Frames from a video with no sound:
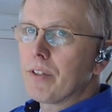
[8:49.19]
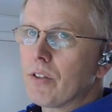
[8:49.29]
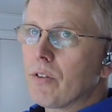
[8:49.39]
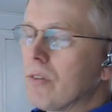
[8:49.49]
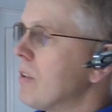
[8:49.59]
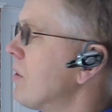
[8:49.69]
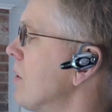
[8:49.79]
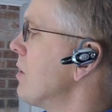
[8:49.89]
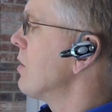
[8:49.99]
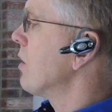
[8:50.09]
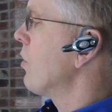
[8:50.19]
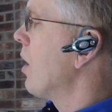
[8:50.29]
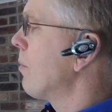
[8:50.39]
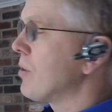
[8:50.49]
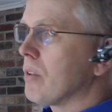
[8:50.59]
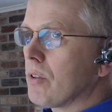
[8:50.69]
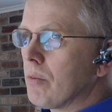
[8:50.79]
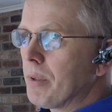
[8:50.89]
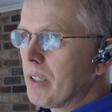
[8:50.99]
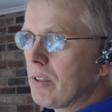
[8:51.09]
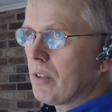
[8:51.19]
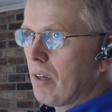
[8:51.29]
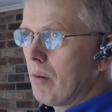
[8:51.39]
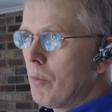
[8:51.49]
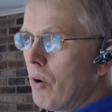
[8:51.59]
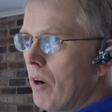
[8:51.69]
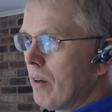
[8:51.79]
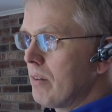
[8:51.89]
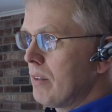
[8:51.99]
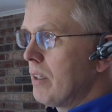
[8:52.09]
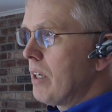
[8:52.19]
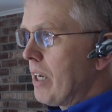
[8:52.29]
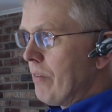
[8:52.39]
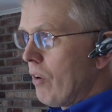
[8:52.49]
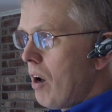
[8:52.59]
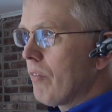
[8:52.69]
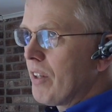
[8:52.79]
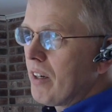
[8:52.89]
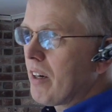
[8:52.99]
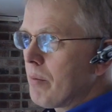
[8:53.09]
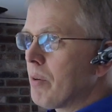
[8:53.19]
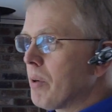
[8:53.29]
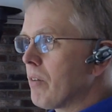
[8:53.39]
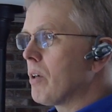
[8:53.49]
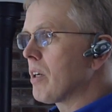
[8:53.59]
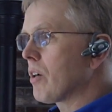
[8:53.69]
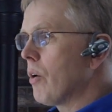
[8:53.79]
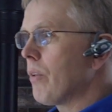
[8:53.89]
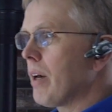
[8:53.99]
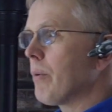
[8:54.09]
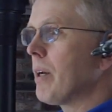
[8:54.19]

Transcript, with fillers: fixtures is, is a good option too, but it's a little more involved and not everybody wants to go that